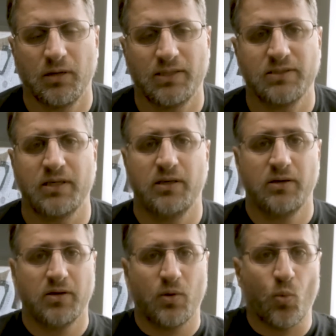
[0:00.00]
Let's say,
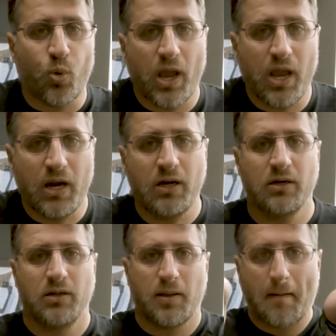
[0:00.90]
where
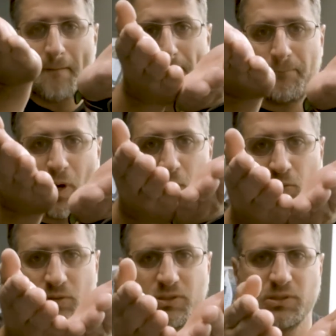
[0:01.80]

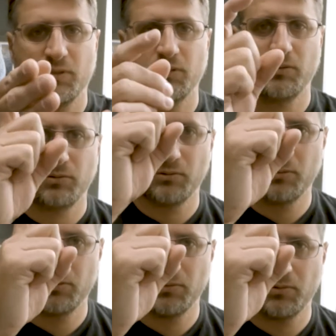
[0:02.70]
boat?
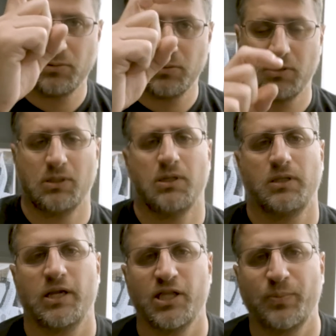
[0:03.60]

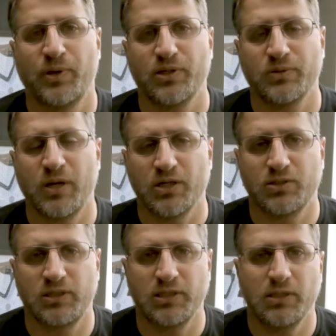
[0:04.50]
Then the person
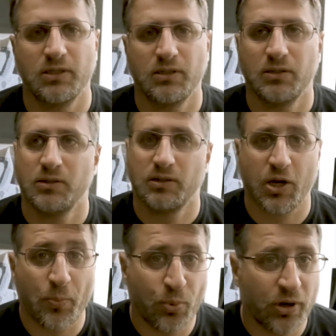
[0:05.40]
actually
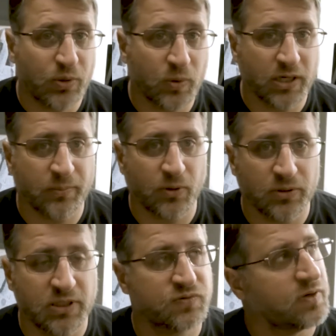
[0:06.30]
can point where the
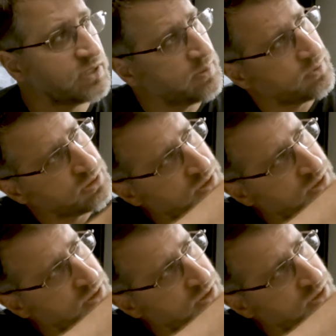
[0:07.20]
boat is. For example,